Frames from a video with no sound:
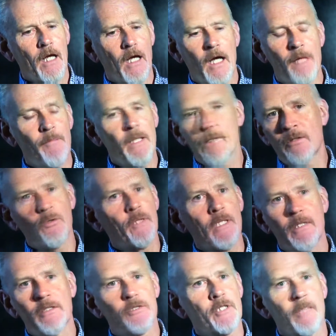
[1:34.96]
I paid no
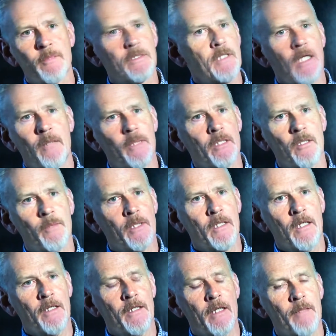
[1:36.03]
heed to Seamus Darby coming
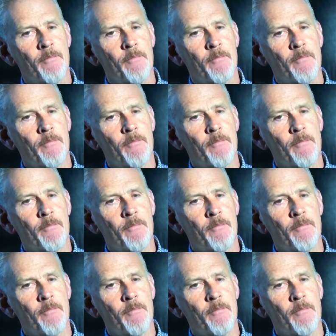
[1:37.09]
on.